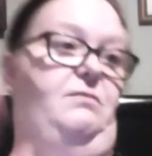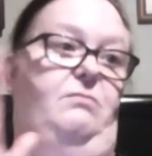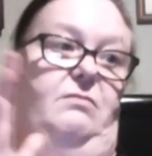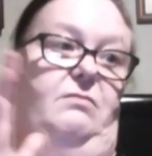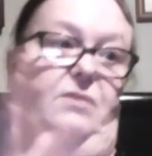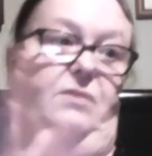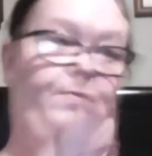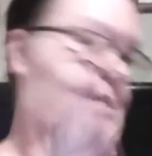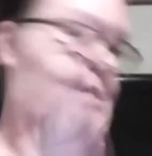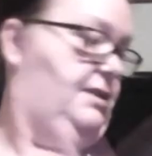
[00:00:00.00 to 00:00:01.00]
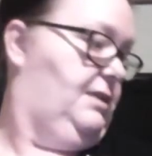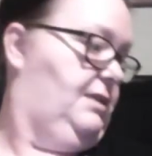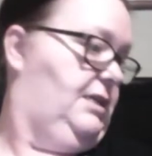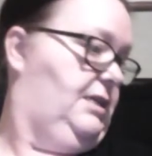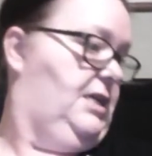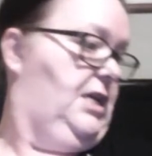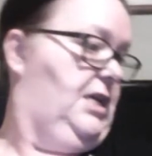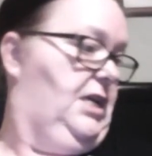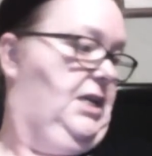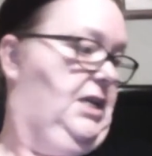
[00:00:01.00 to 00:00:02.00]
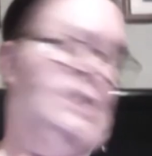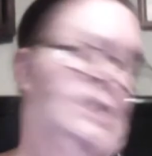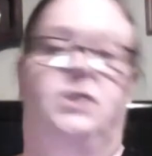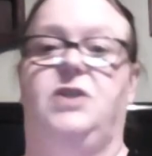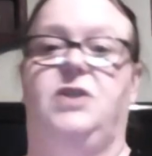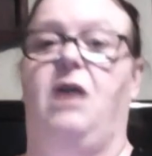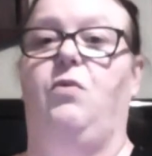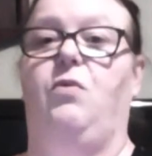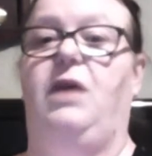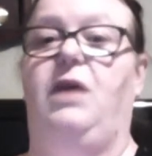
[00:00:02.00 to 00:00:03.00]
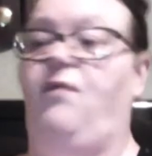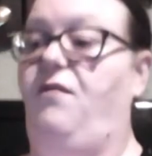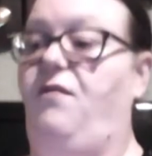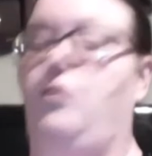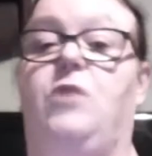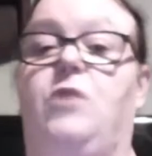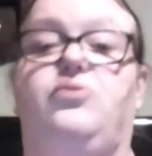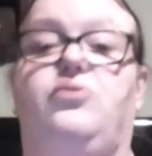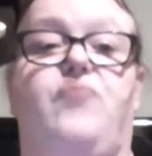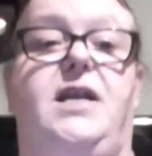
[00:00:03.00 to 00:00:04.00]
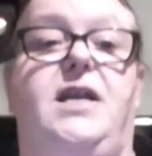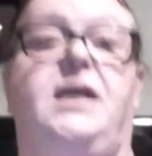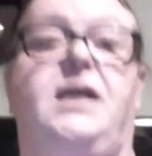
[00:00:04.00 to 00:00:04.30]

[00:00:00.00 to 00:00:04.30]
the pan. So if everyone's ready,